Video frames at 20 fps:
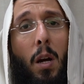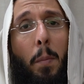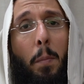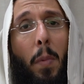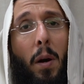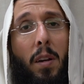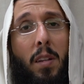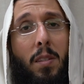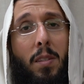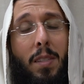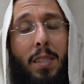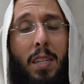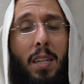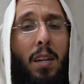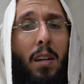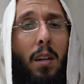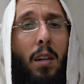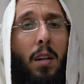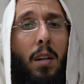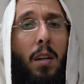but
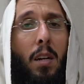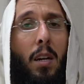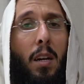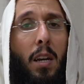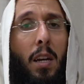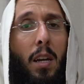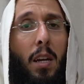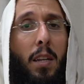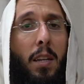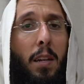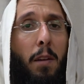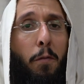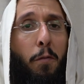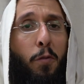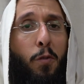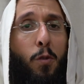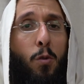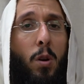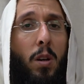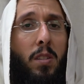still it
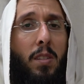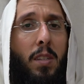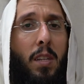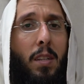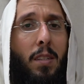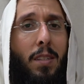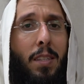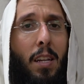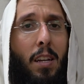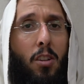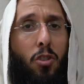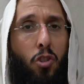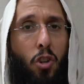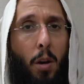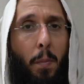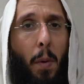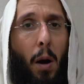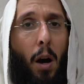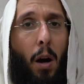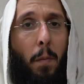influences the
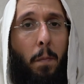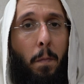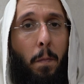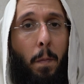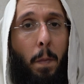neshama.